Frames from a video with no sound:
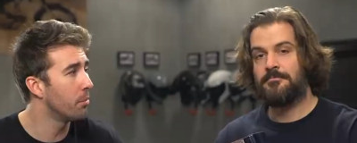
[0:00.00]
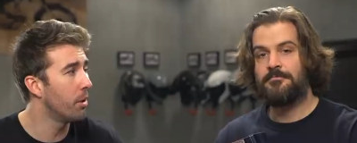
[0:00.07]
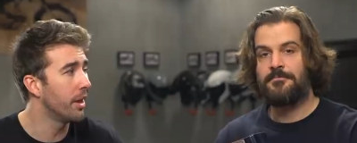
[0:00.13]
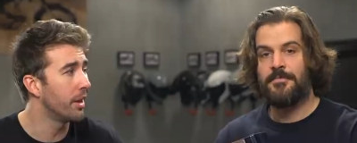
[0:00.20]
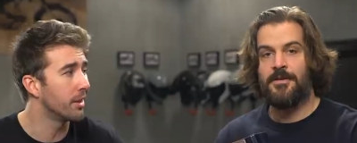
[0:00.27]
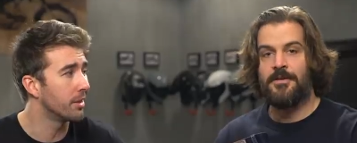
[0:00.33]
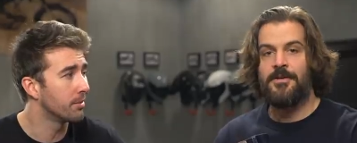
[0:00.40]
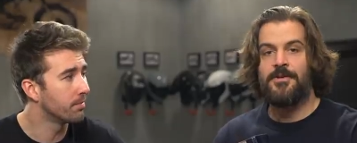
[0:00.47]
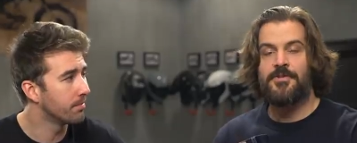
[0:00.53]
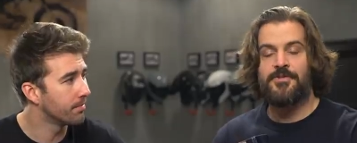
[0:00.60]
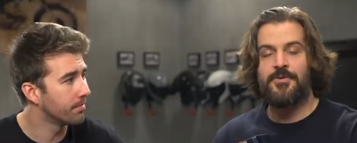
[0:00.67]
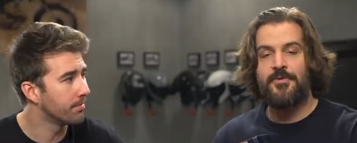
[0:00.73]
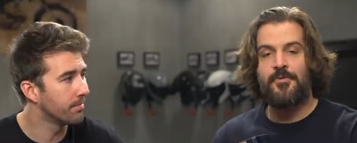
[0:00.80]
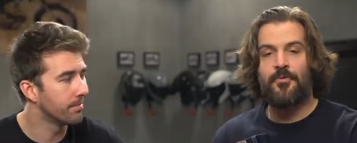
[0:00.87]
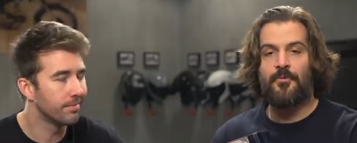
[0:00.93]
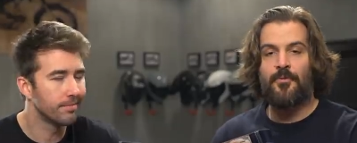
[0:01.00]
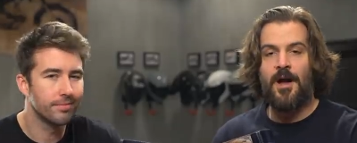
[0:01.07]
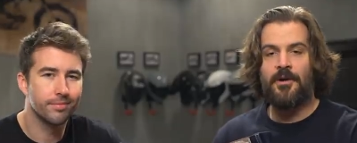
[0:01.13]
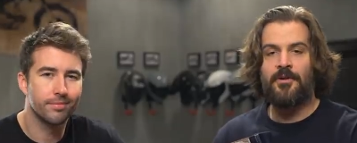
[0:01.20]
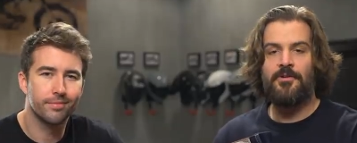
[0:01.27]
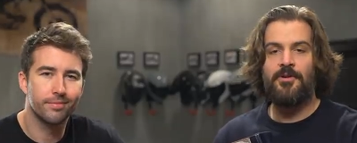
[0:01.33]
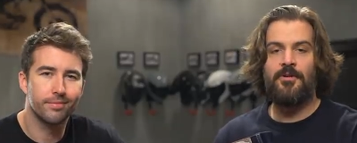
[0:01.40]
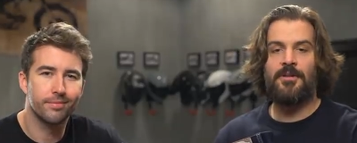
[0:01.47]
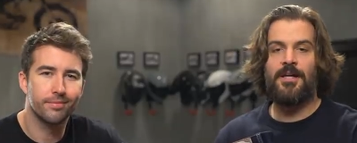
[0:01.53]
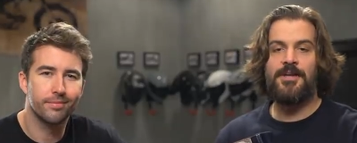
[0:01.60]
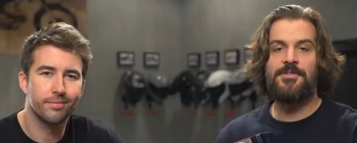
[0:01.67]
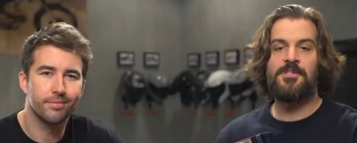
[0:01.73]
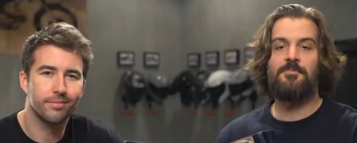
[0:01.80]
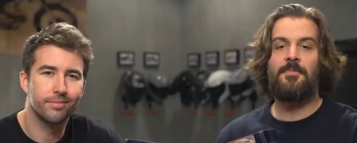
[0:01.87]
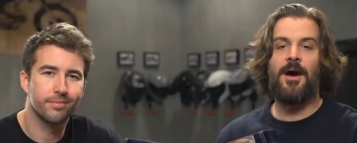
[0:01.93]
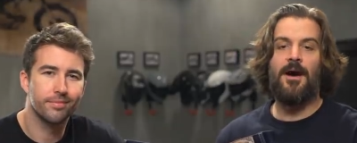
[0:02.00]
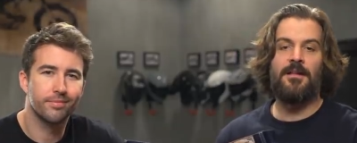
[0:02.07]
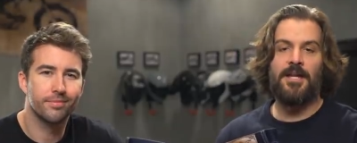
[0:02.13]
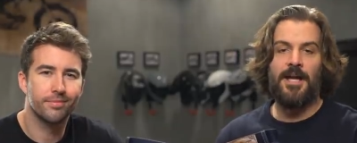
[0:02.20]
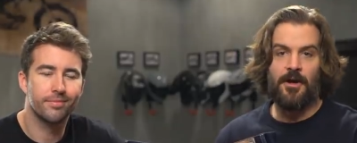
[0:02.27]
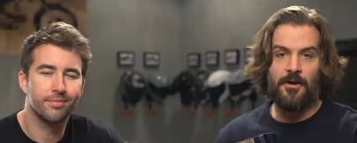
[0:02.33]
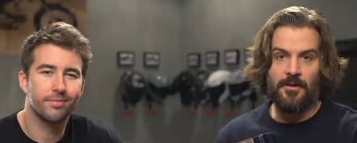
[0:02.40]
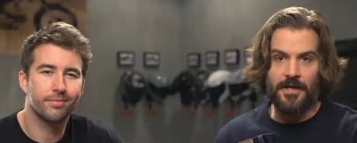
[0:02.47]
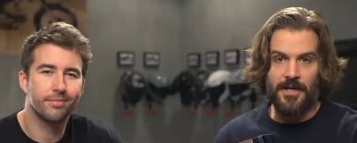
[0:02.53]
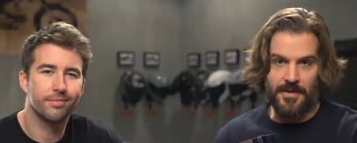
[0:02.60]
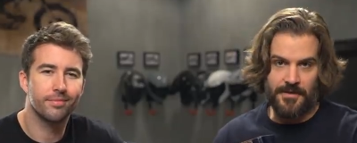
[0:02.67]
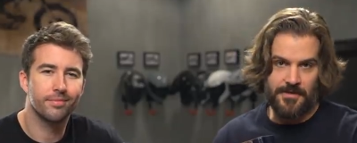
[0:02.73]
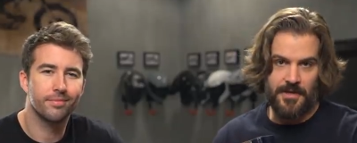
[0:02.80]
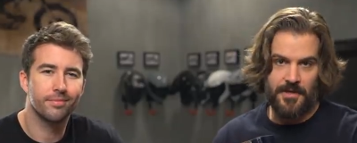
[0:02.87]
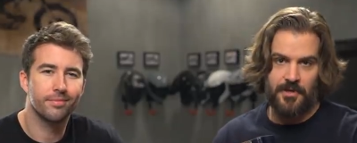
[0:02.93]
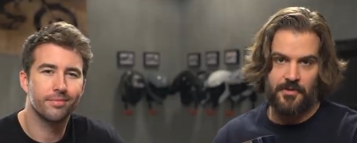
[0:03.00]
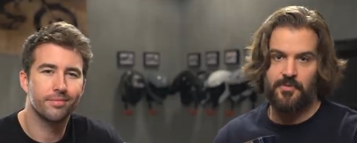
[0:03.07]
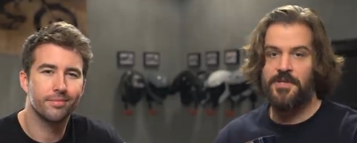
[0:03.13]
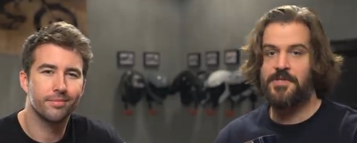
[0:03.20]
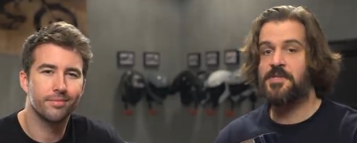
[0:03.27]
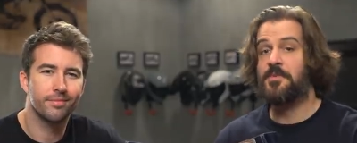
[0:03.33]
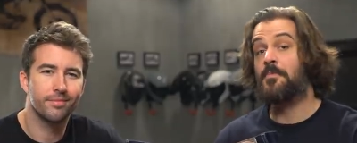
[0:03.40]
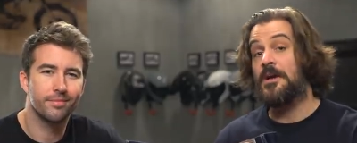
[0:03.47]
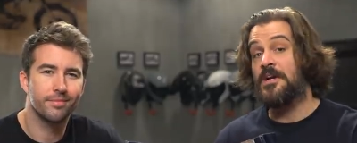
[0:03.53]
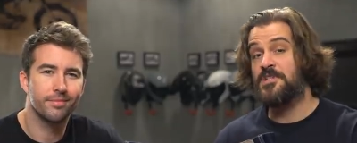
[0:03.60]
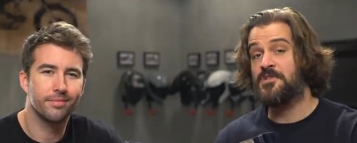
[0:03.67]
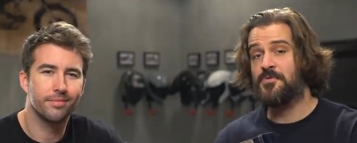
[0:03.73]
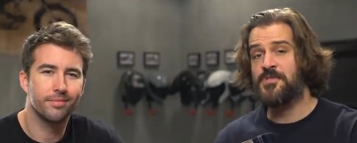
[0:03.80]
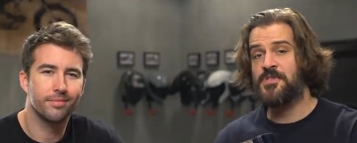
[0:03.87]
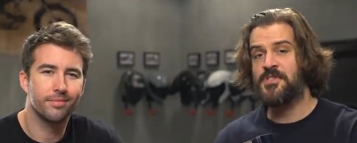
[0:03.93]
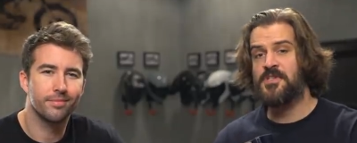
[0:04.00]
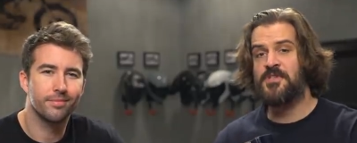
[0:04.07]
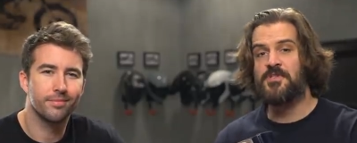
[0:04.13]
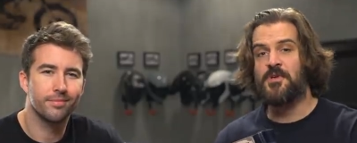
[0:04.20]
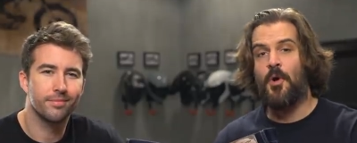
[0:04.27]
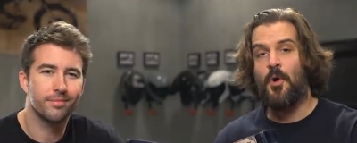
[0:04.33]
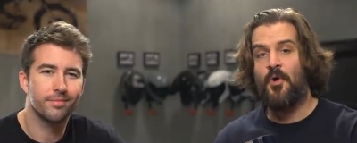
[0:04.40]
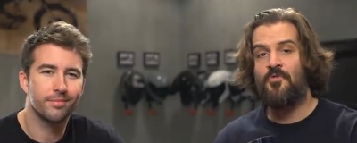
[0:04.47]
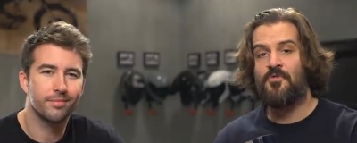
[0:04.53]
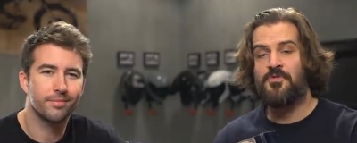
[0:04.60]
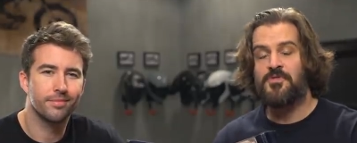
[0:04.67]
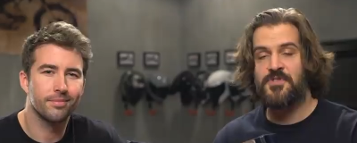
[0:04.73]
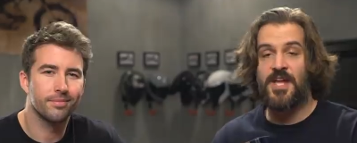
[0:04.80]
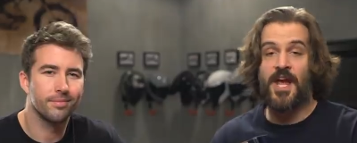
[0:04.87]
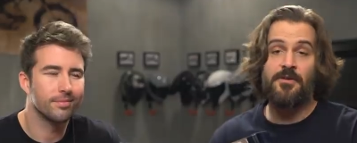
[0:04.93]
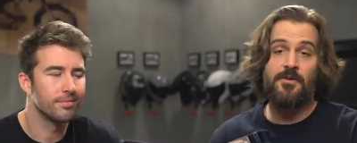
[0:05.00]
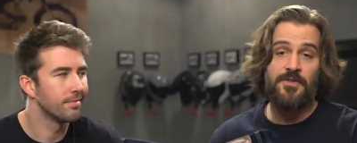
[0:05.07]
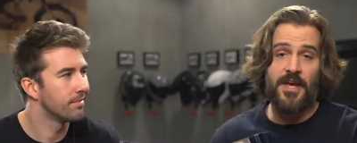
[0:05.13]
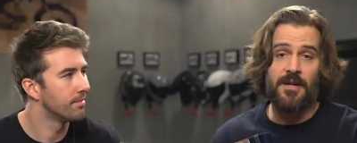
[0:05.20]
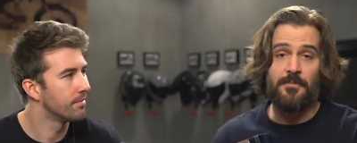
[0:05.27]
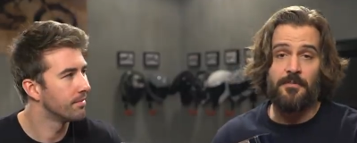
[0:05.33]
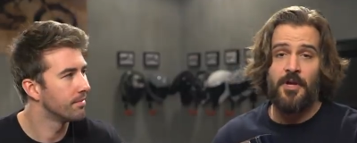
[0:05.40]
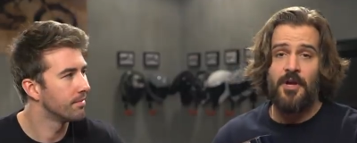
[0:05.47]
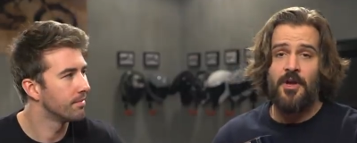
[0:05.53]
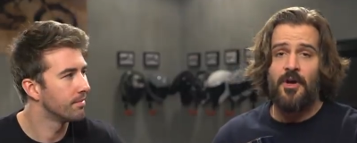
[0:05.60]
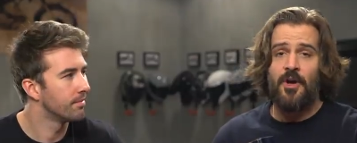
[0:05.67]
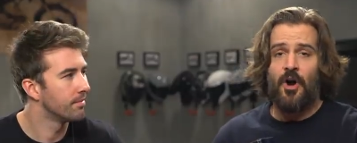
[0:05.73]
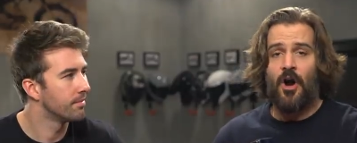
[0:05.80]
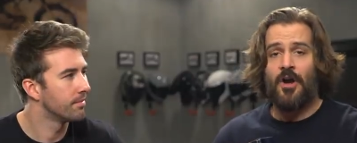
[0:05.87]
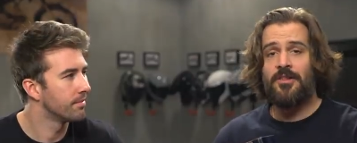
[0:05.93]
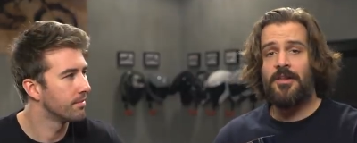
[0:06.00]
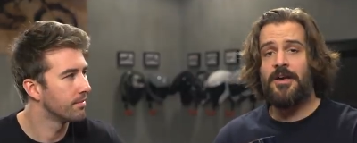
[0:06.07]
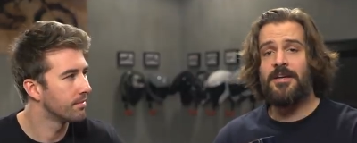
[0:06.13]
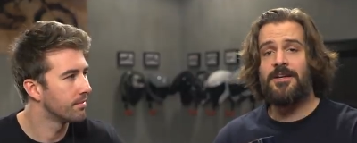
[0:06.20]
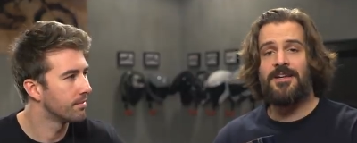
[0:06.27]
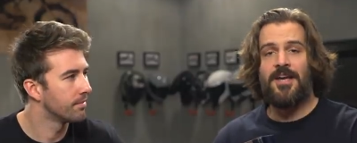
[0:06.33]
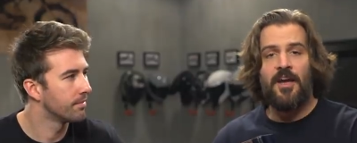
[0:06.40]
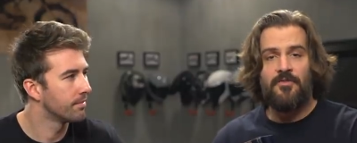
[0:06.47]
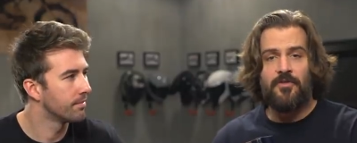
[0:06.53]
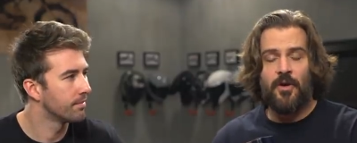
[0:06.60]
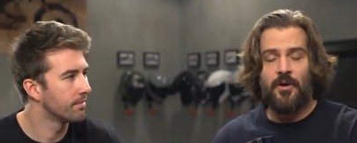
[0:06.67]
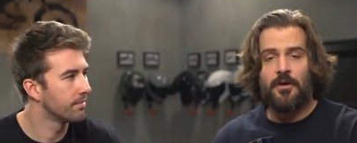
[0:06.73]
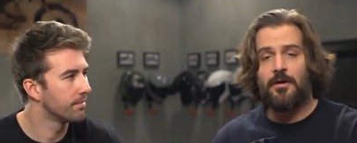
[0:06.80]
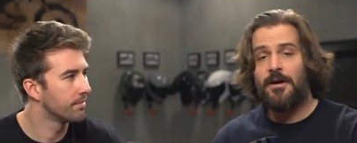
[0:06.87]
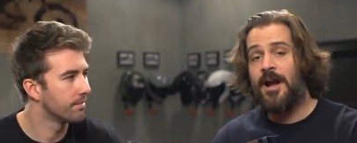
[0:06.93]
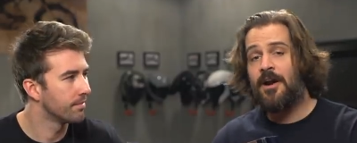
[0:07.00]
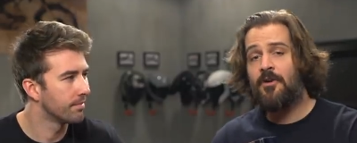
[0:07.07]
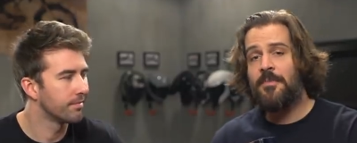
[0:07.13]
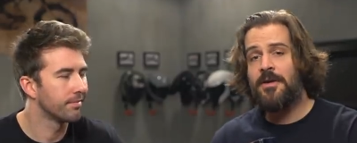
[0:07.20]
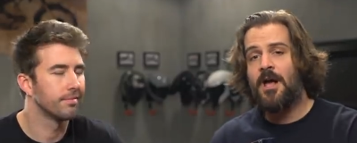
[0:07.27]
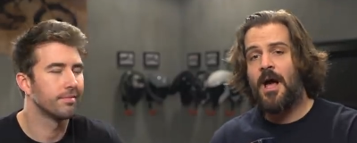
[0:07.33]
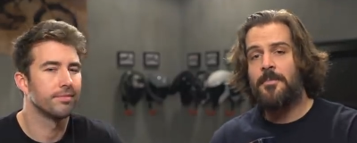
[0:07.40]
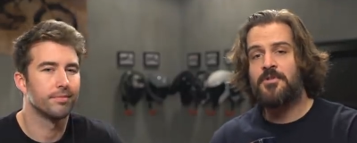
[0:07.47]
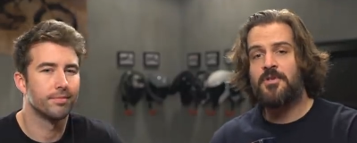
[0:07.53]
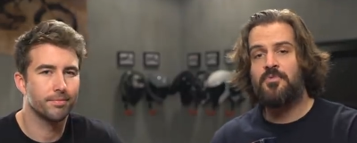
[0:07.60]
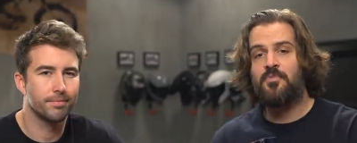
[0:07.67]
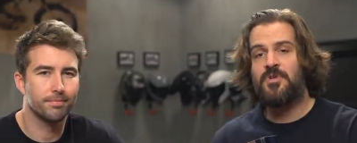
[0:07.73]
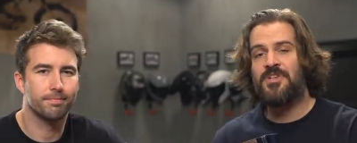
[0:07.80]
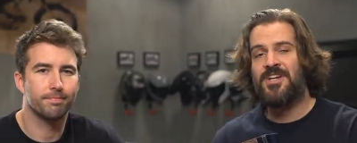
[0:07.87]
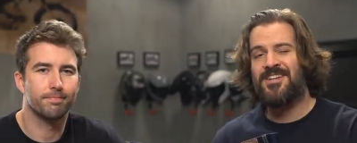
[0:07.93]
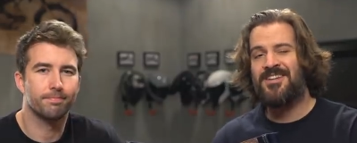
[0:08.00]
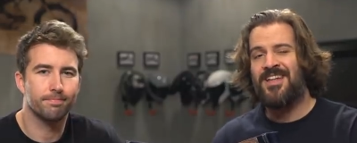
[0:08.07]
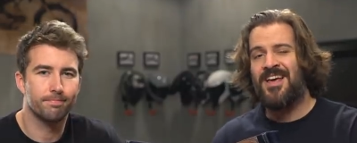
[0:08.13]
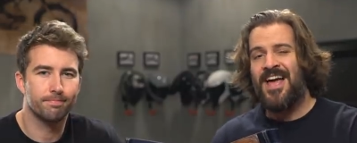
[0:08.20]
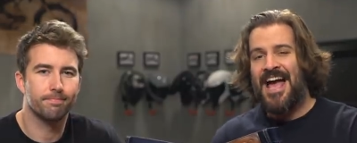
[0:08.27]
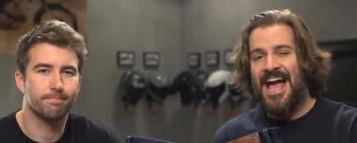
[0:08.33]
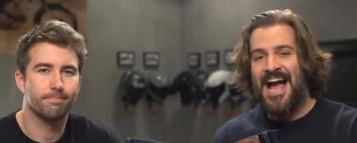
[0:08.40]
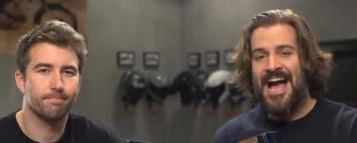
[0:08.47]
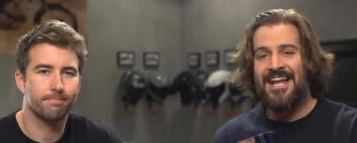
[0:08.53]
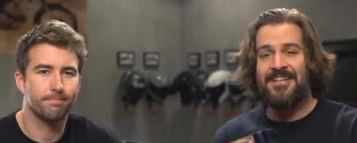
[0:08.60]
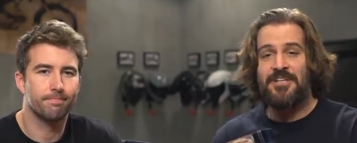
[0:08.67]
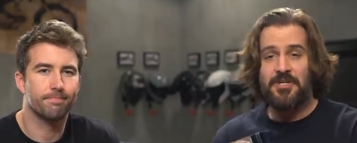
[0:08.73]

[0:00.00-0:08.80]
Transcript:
Speaker 1: on the bike.
Speaker 2: So Rokker utilizes polyarrelate to increase abrasion resistance over standard denim. Unlike Kevlar or Aramid options, which can add